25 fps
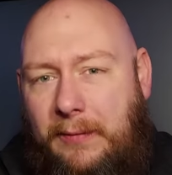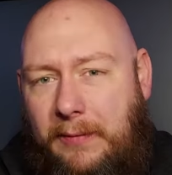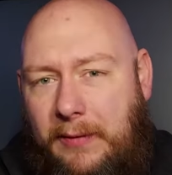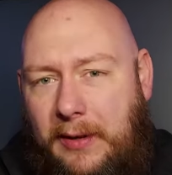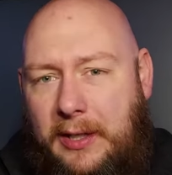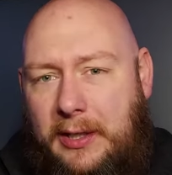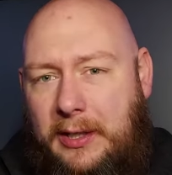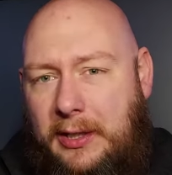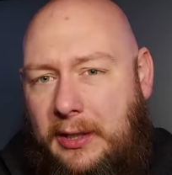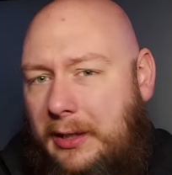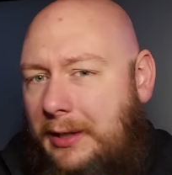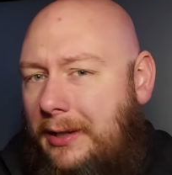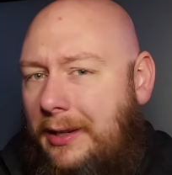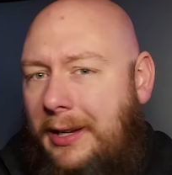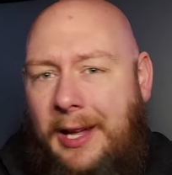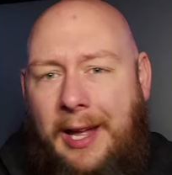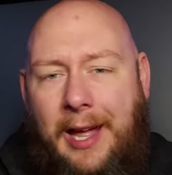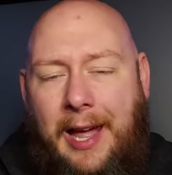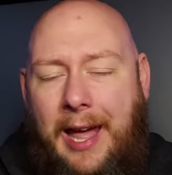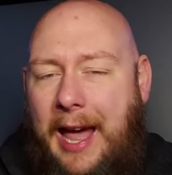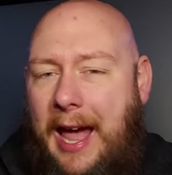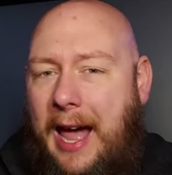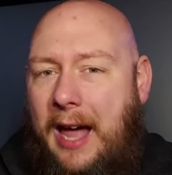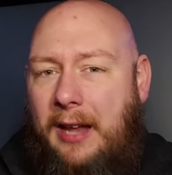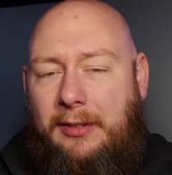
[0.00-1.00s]
vision
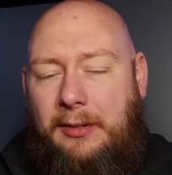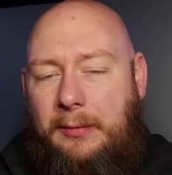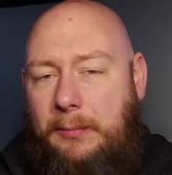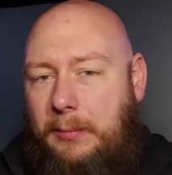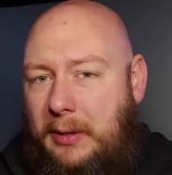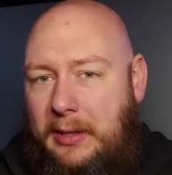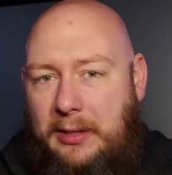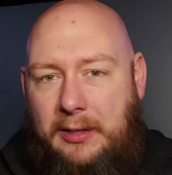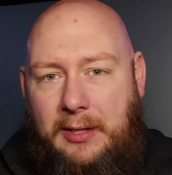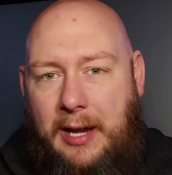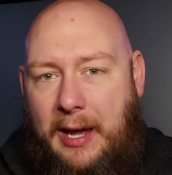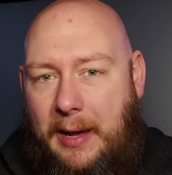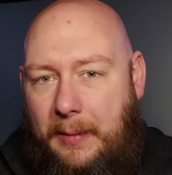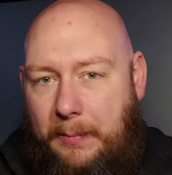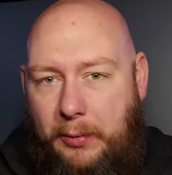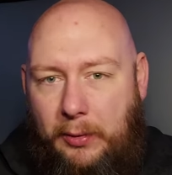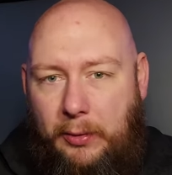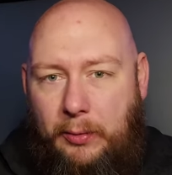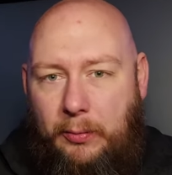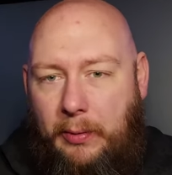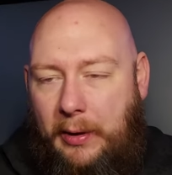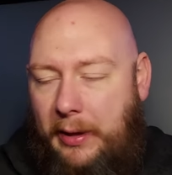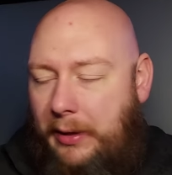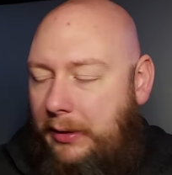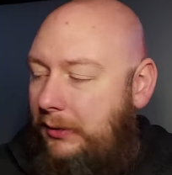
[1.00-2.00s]
hasn't been
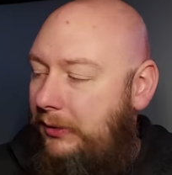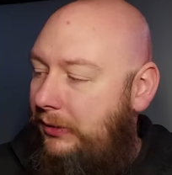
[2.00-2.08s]
tampered with.